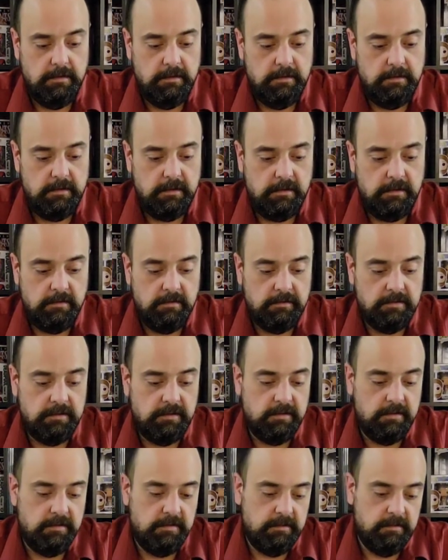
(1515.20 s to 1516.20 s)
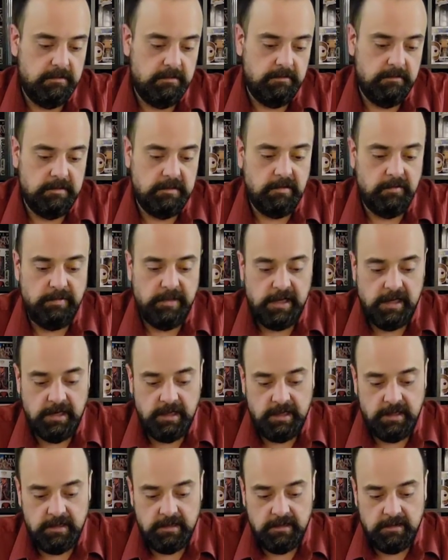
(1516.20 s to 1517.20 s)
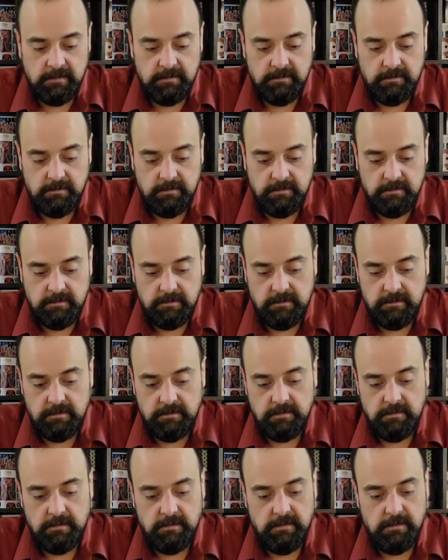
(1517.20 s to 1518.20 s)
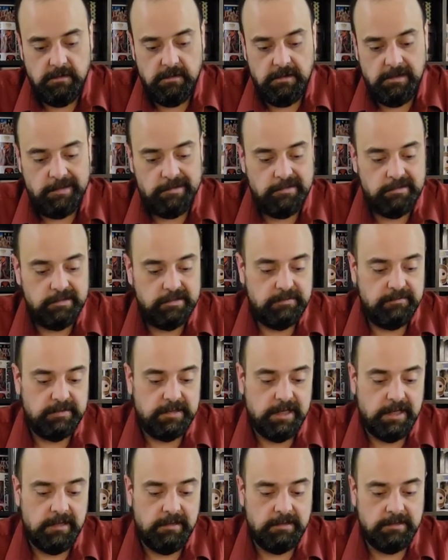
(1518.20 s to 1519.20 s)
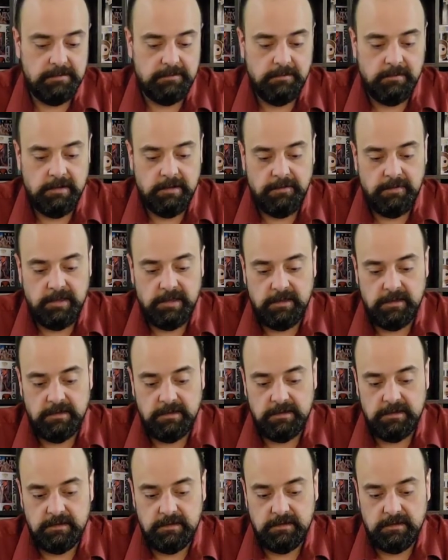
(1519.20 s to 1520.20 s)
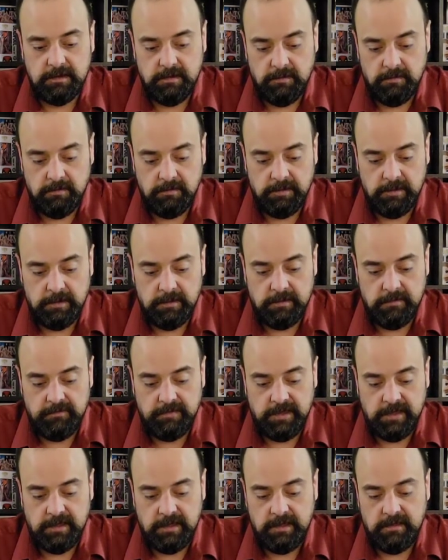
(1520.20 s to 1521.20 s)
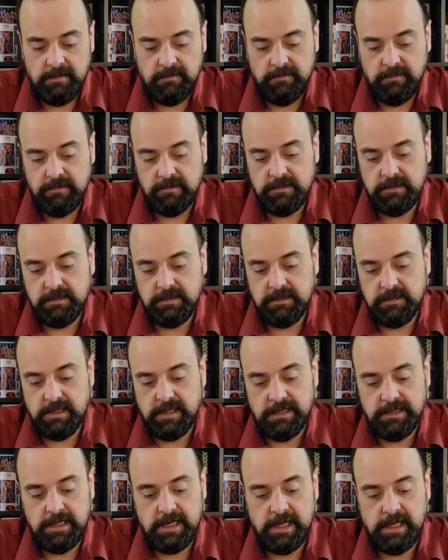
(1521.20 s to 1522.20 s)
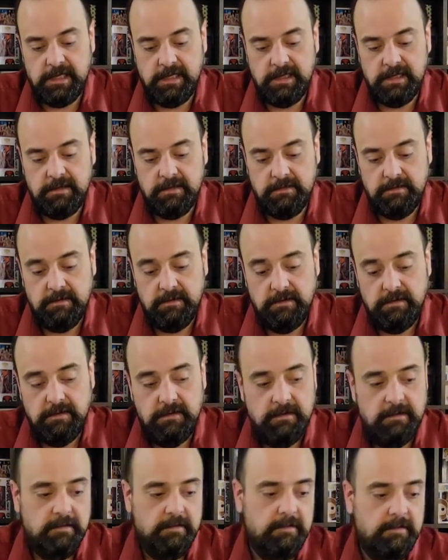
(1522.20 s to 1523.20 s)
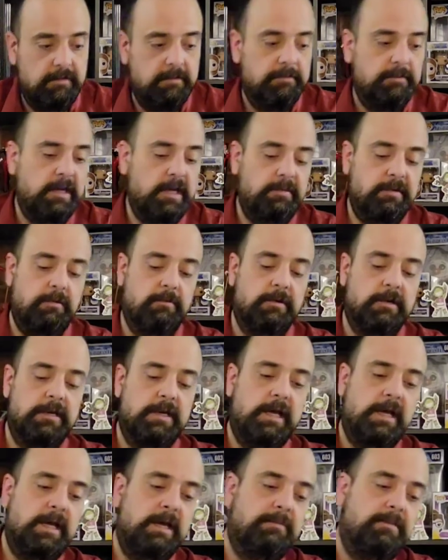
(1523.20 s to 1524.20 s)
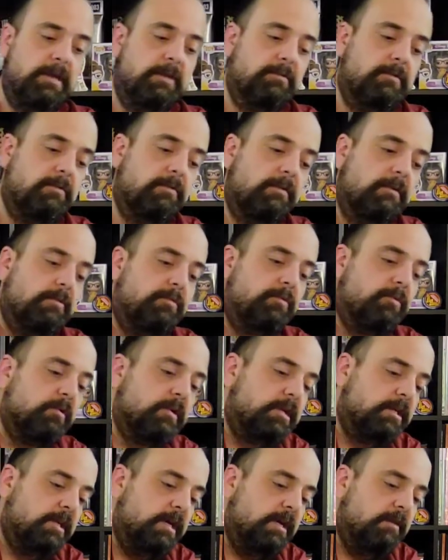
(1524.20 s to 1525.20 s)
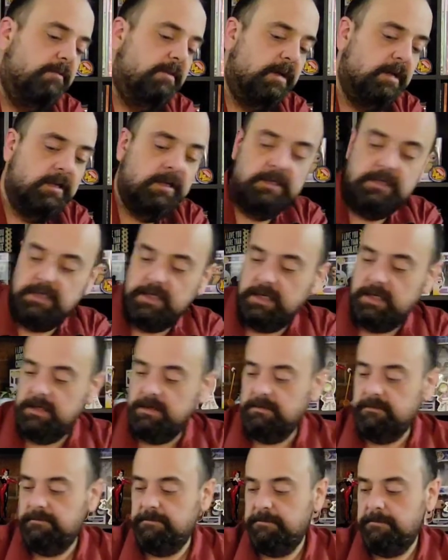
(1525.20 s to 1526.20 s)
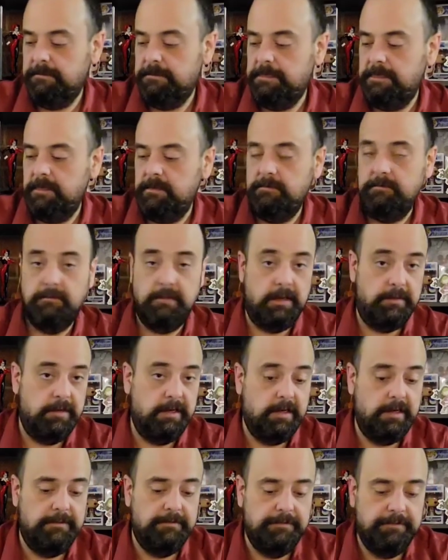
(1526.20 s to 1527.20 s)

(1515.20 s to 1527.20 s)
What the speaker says: Don't pay, you know, hundreds of dollars for it, because gold in the Valiant universe is not that yet. Maybe one day people will appreciate Valiant again. Maybe not.